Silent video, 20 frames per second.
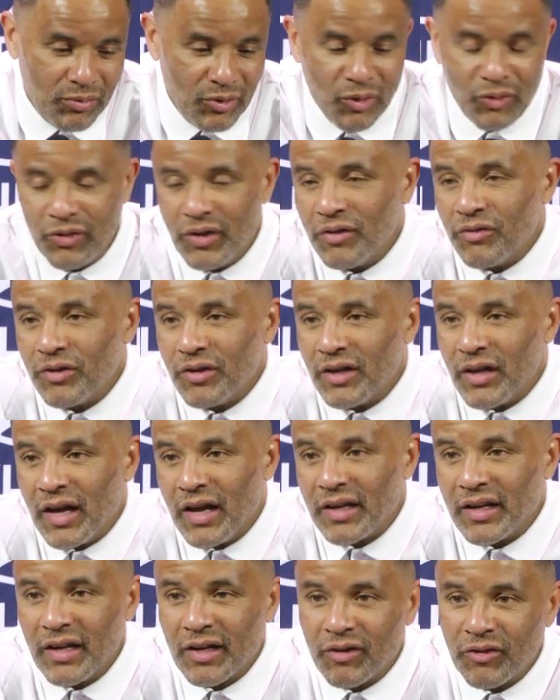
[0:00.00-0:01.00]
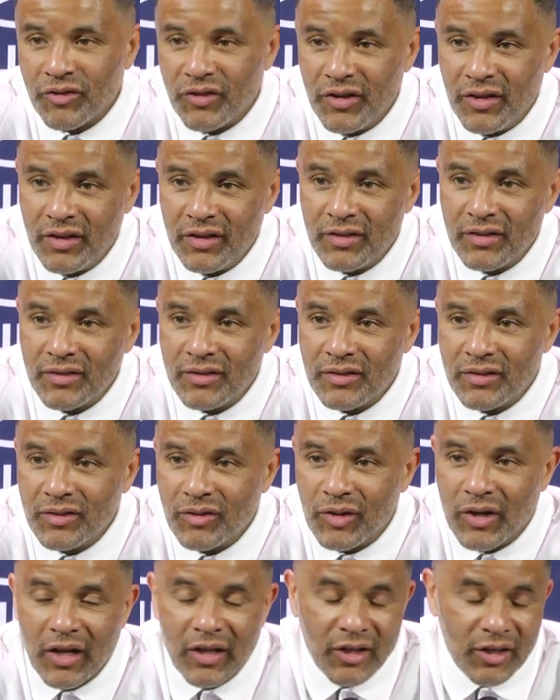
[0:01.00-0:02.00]
no different than I get critiqued.
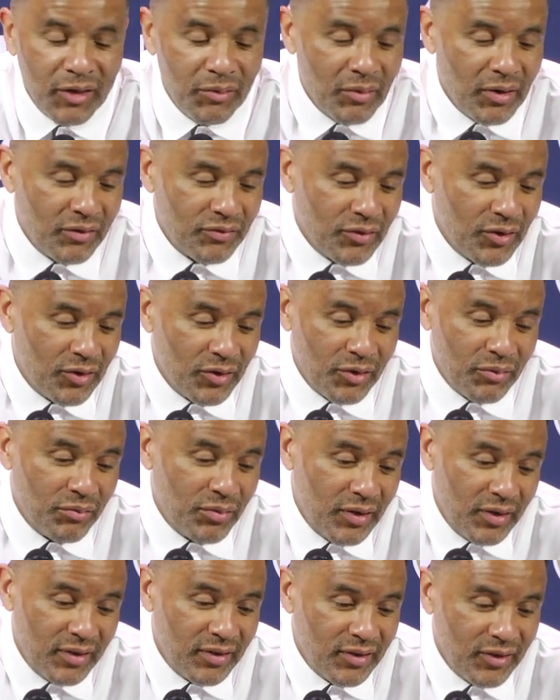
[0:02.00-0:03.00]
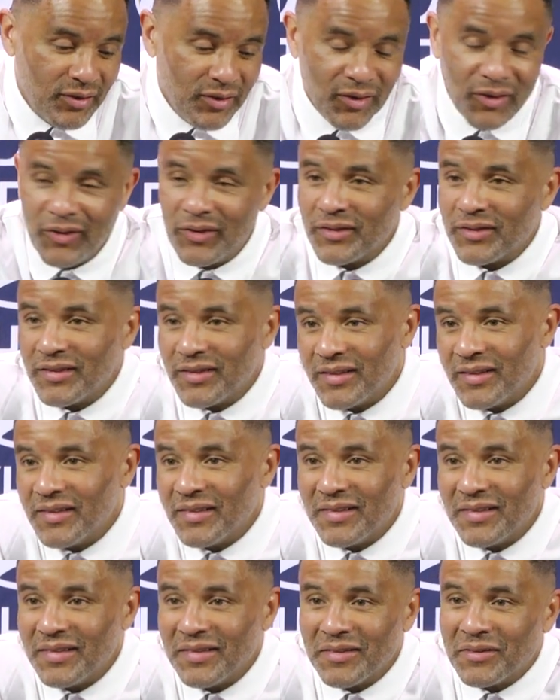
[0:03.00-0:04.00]
When I look at my phone, it'd be, you know,
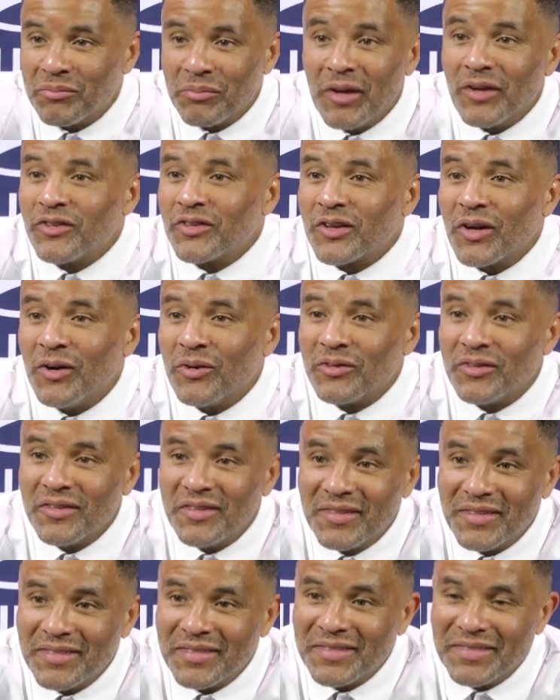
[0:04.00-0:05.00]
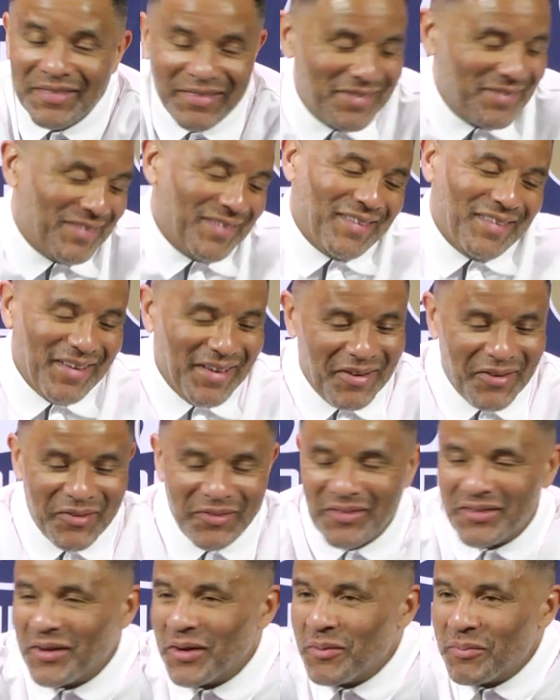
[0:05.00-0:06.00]
it's a bunch of coaches. They go
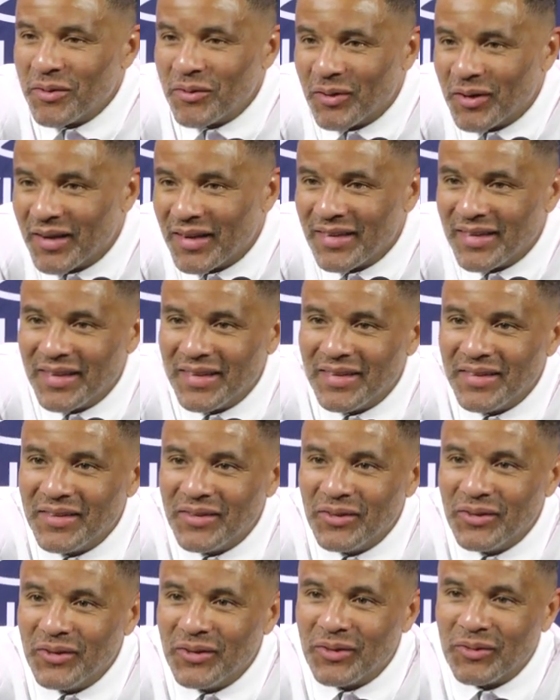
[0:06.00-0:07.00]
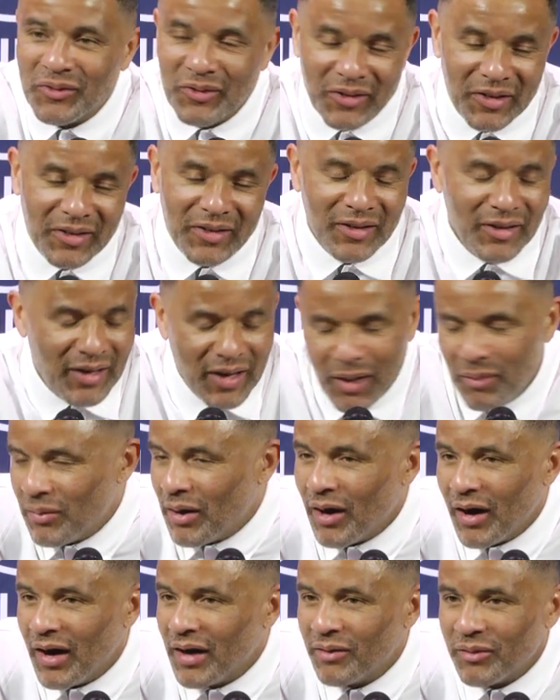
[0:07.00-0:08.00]
tell me what I didn't do or what didn't, and I'm
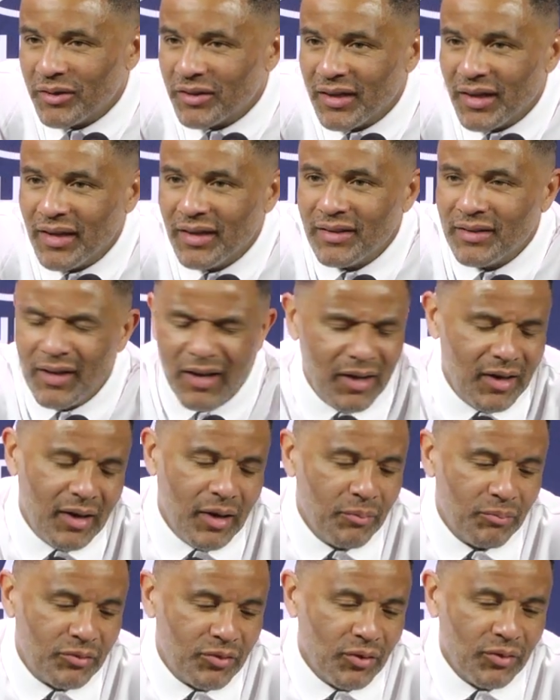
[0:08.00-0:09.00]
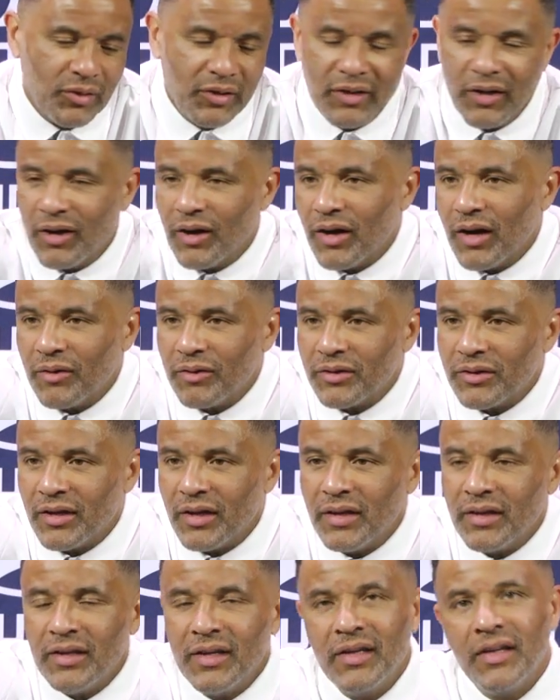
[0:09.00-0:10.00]
all right with that. I'm totally all right with
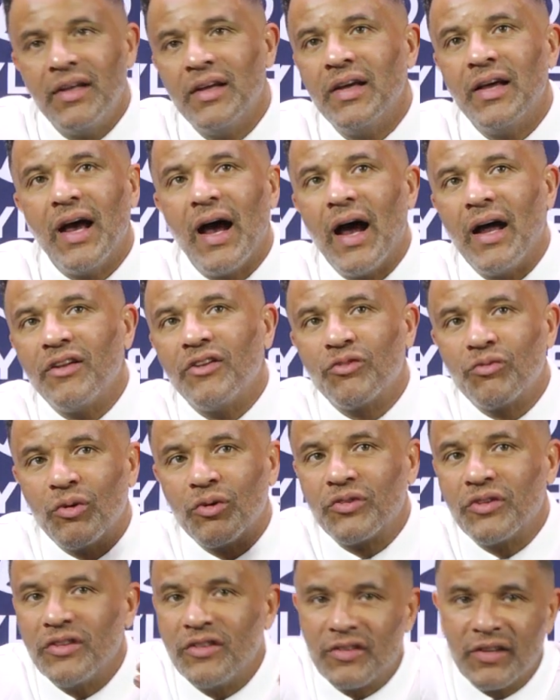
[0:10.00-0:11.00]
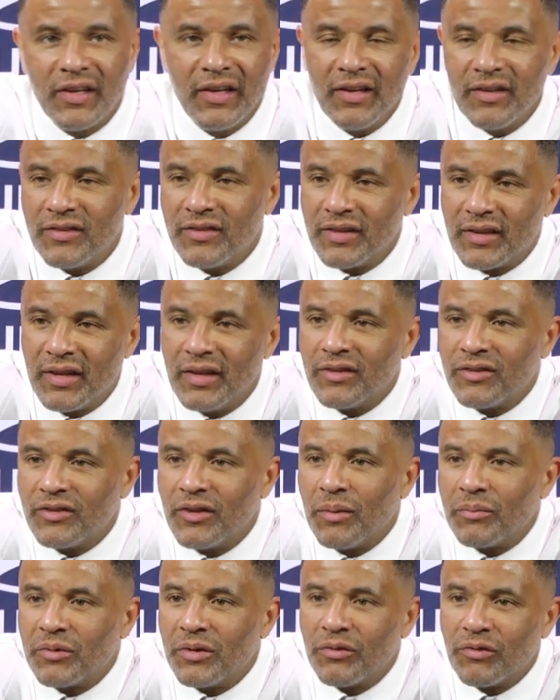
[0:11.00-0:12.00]
that. I just want these kids to get
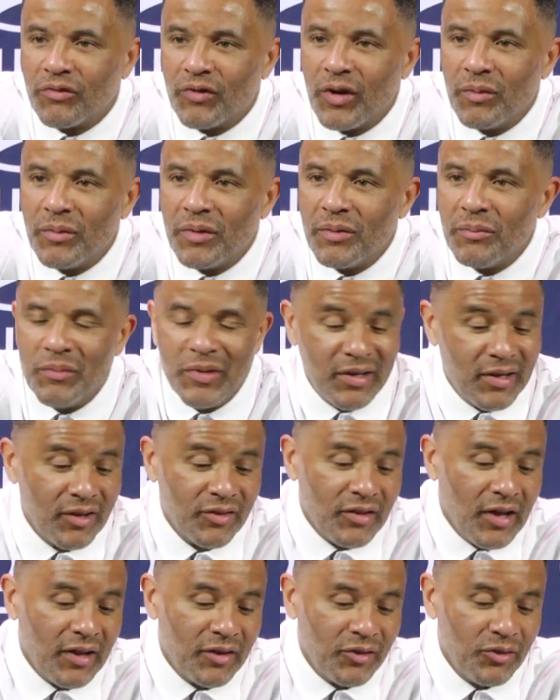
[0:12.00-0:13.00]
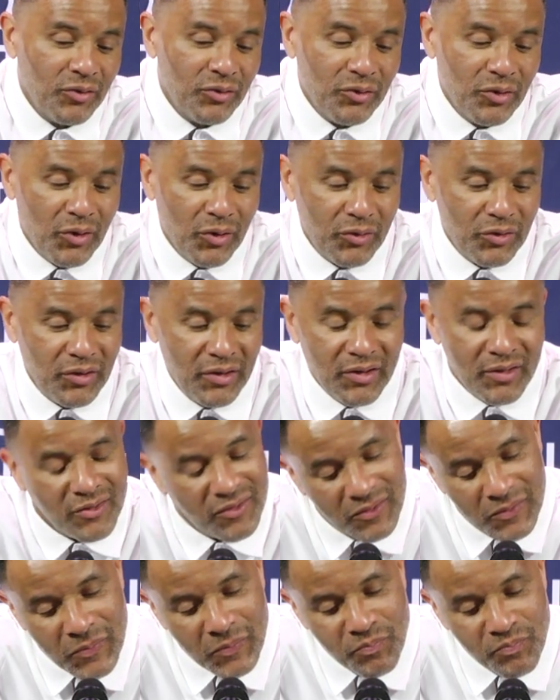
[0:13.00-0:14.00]
something from it, because I do know
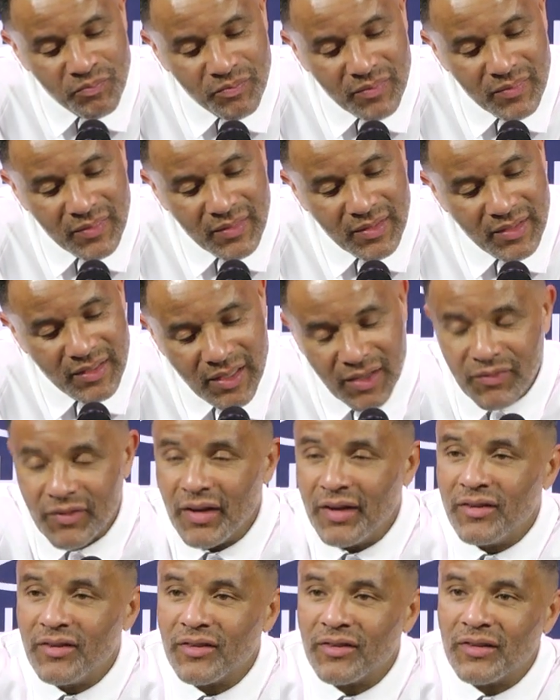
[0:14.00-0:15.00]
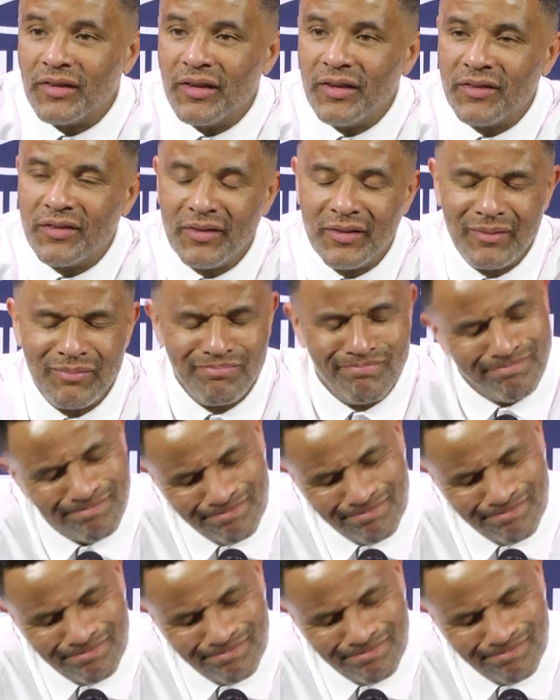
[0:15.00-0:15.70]
this. If they just listen,